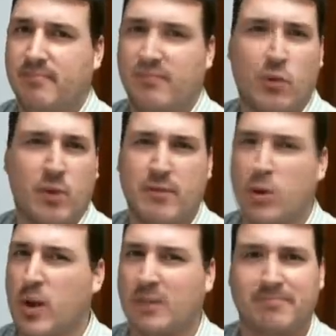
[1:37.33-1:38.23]
for
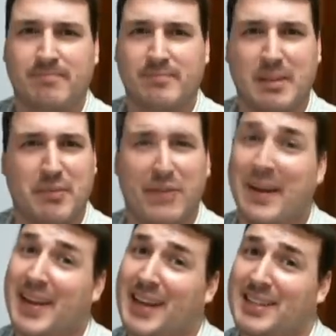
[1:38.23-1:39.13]
everyone. That'd be
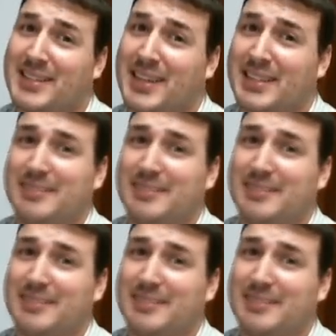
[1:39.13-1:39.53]
fantastic.